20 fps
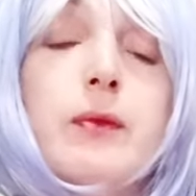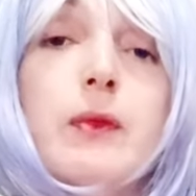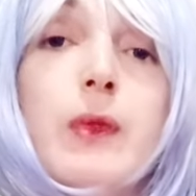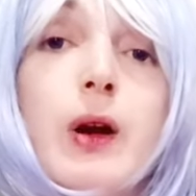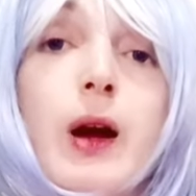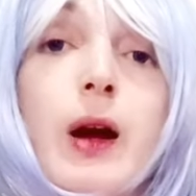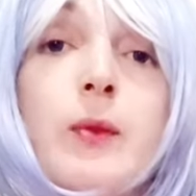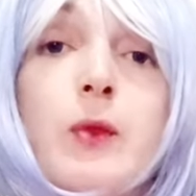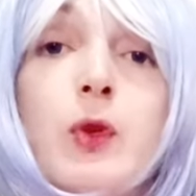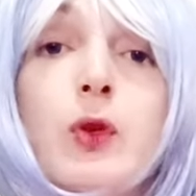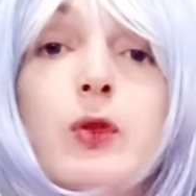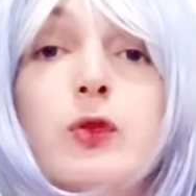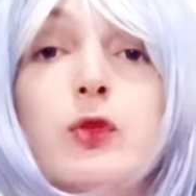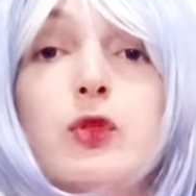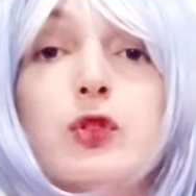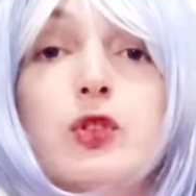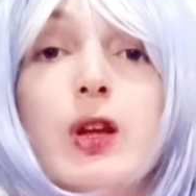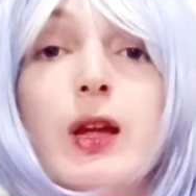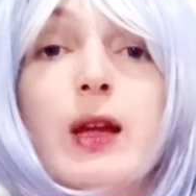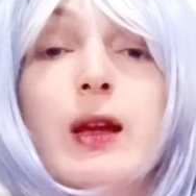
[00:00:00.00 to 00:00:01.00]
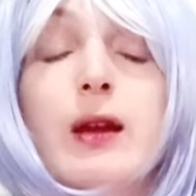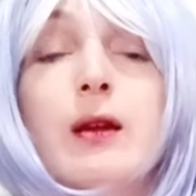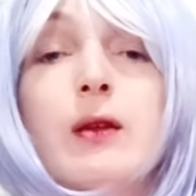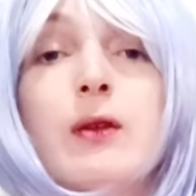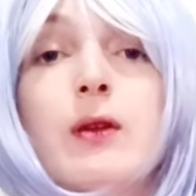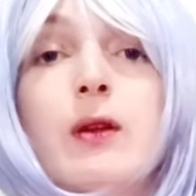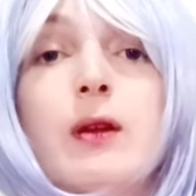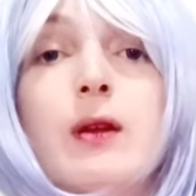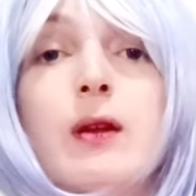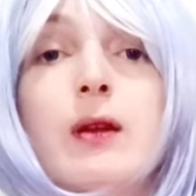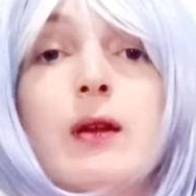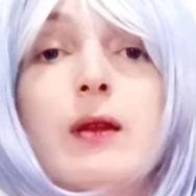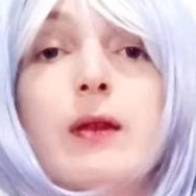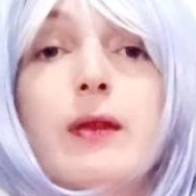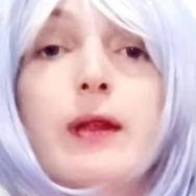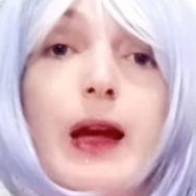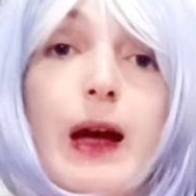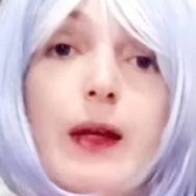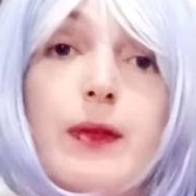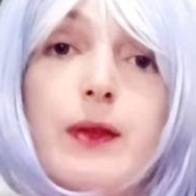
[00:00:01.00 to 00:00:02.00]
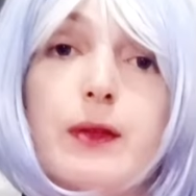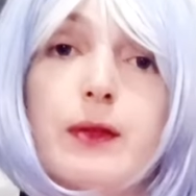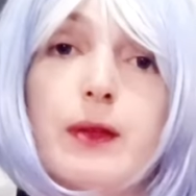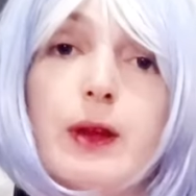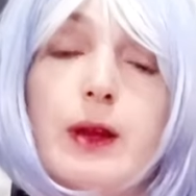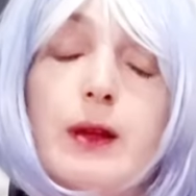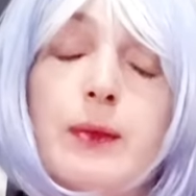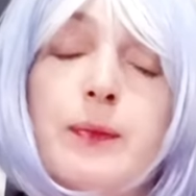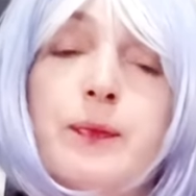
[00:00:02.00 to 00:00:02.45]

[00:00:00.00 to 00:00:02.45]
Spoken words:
I'm going to say the other thing.